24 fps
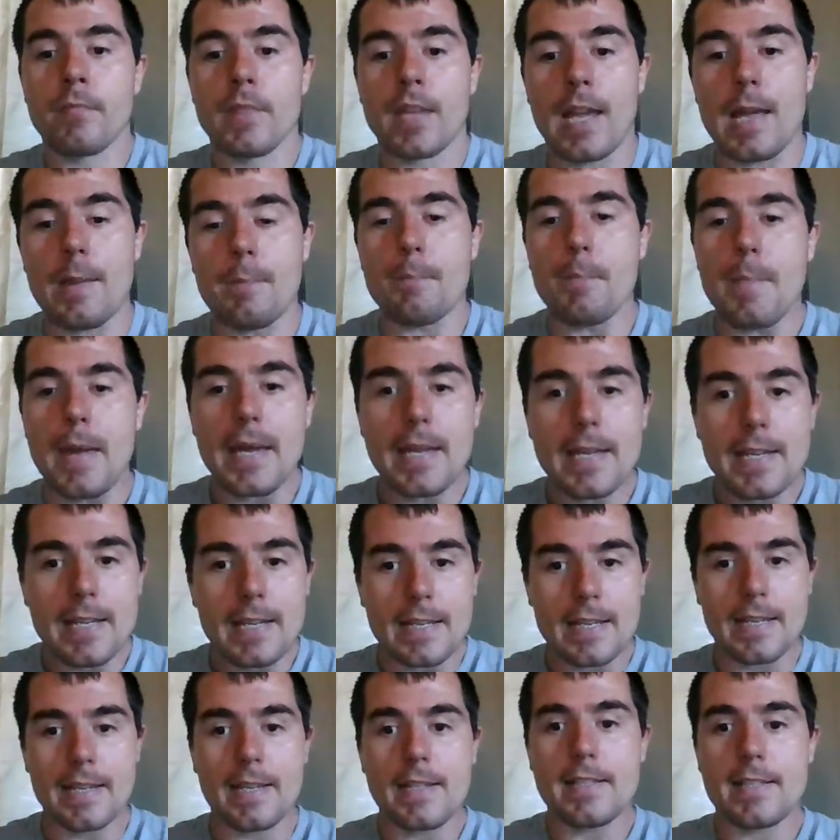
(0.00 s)
And make
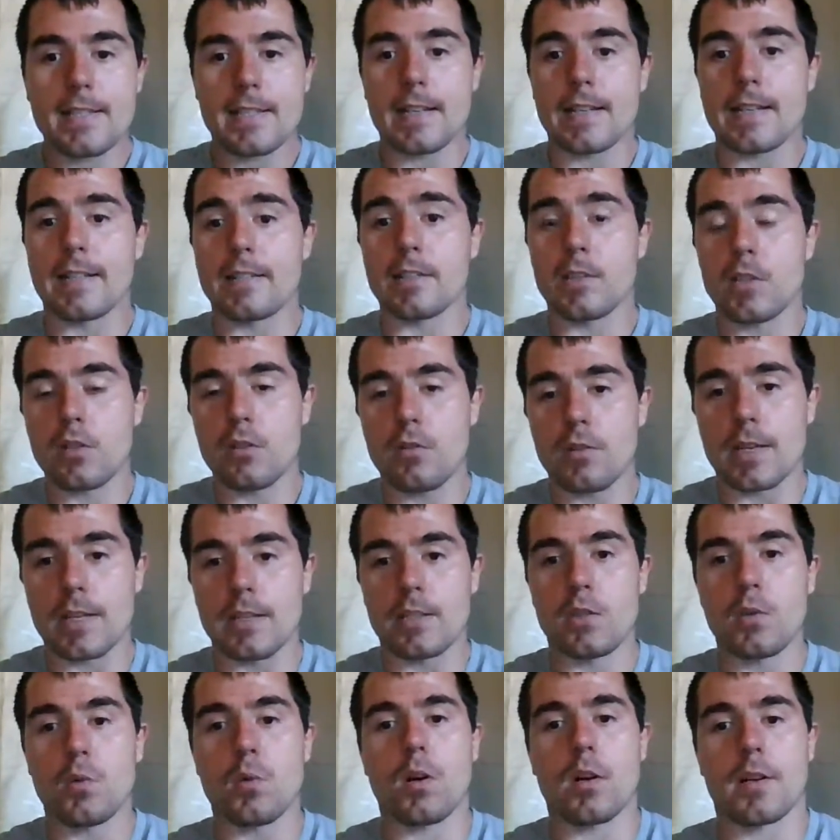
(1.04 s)
it easier until you can
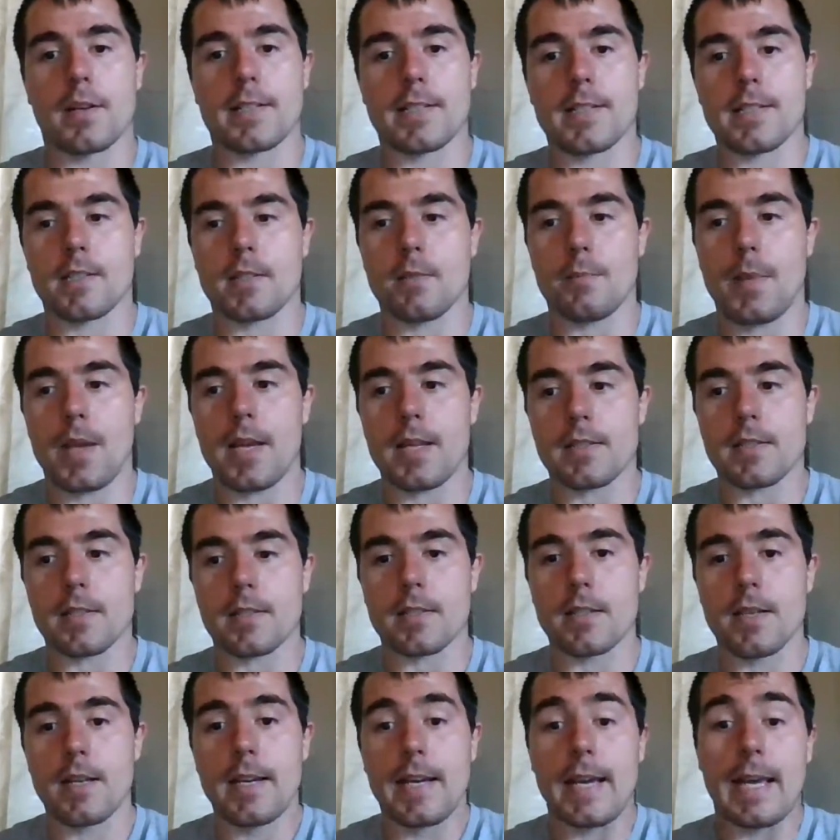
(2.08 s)
do it on a consistent basis.